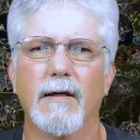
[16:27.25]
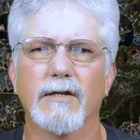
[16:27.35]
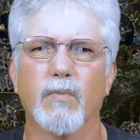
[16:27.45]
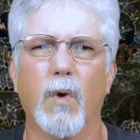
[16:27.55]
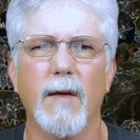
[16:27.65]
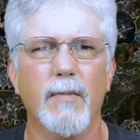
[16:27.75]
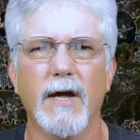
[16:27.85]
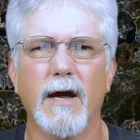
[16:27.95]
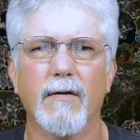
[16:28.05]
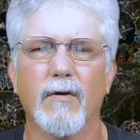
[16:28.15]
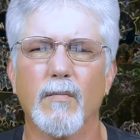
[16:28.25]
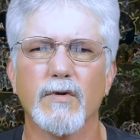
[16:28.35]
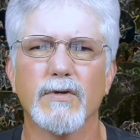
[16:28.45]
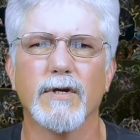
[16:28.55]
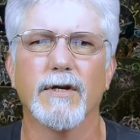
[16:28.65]
that's wiping out
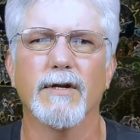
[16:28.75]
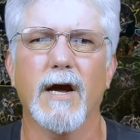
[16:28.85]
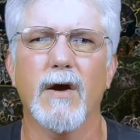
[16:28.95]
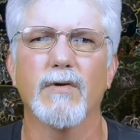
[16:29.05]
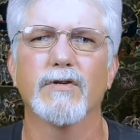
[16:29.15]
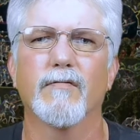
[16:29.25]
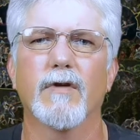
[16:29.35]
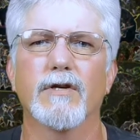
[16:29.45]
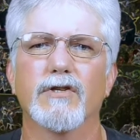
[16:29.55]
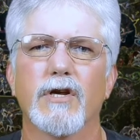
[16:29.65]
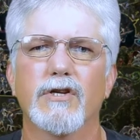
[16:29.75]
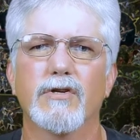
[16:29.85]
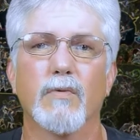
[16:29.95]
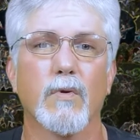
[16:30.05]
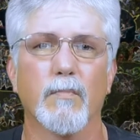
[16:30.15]
almost an entire
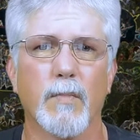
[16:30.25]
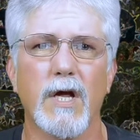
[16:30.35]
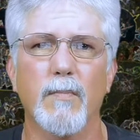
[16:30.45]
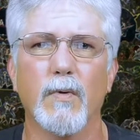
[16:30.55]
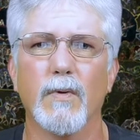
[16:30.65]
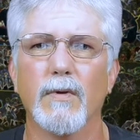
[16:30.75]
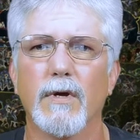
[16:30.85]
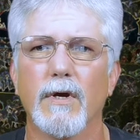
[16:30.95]
civilization or people